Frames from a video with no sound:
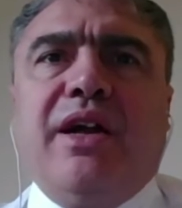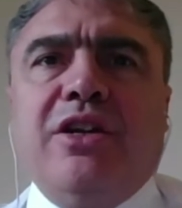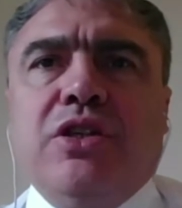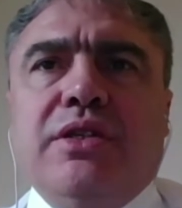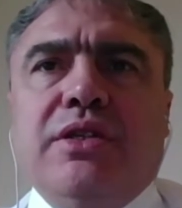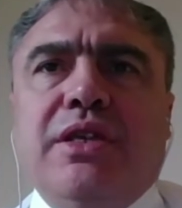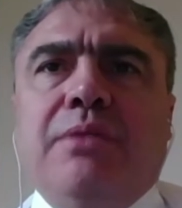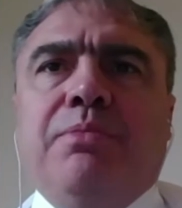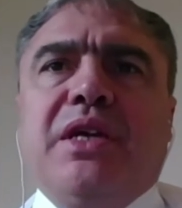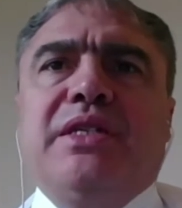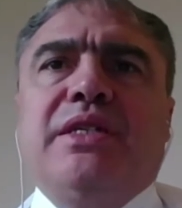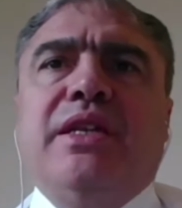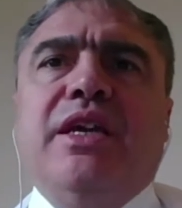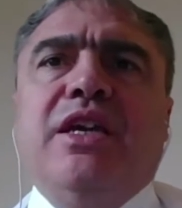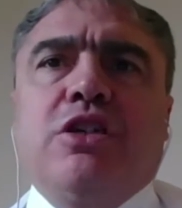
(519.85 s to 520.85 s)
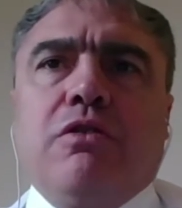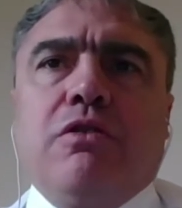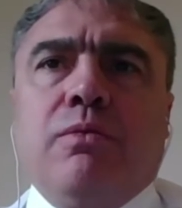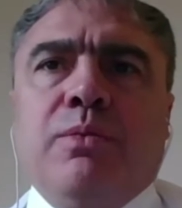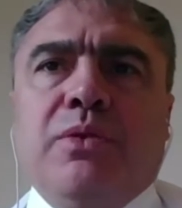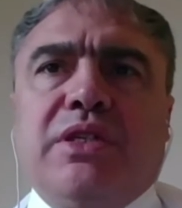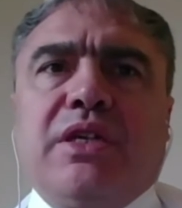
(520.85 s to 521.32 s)
is
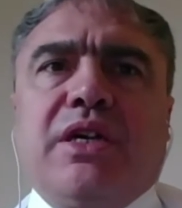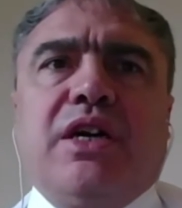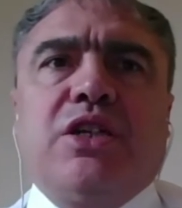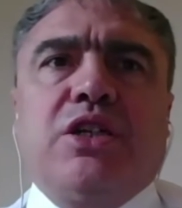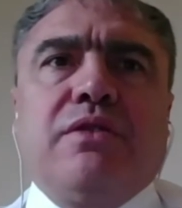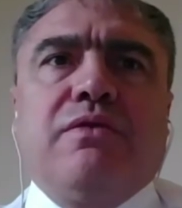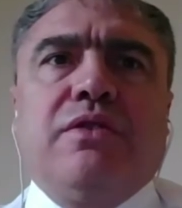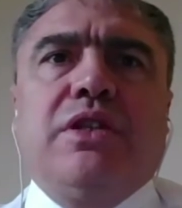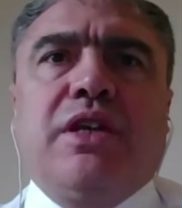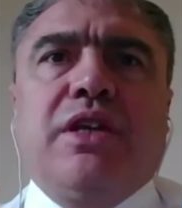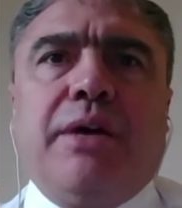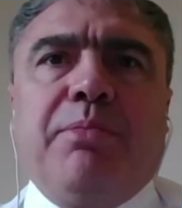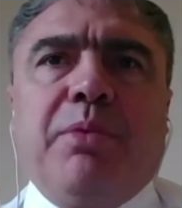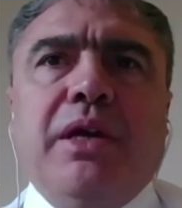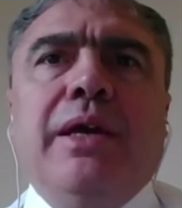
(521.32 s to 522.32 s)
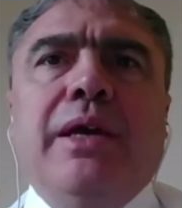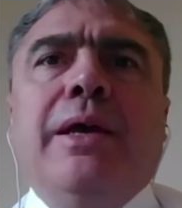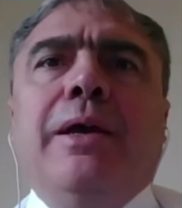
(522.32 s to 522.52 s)
transparent and traceable.